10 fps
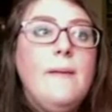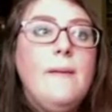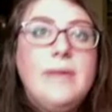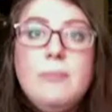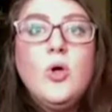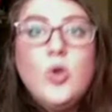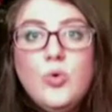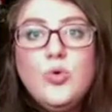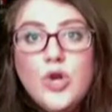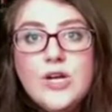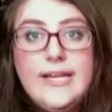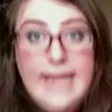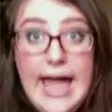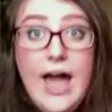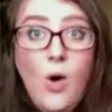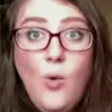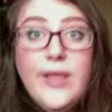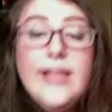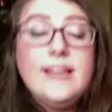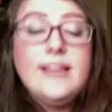people who look now
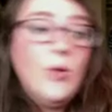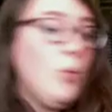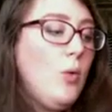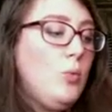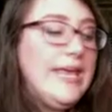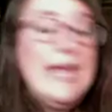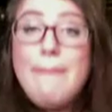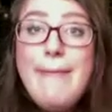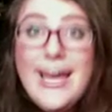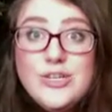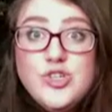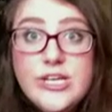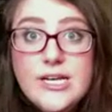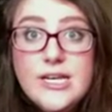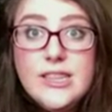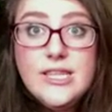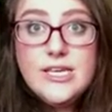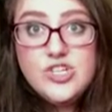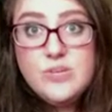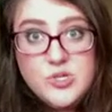like what we imagine the
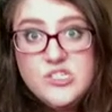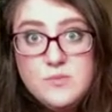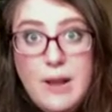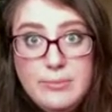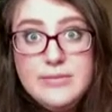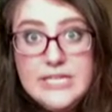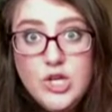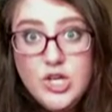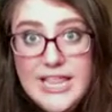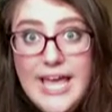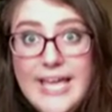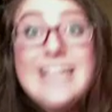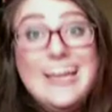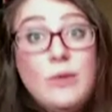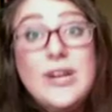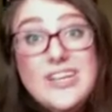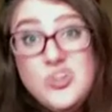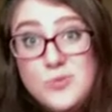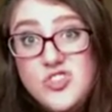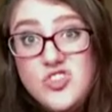Egyptians probably looked like what
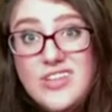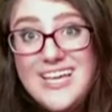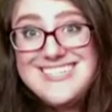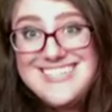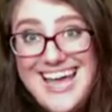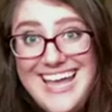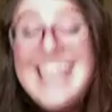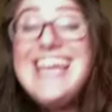Egyptians look like today.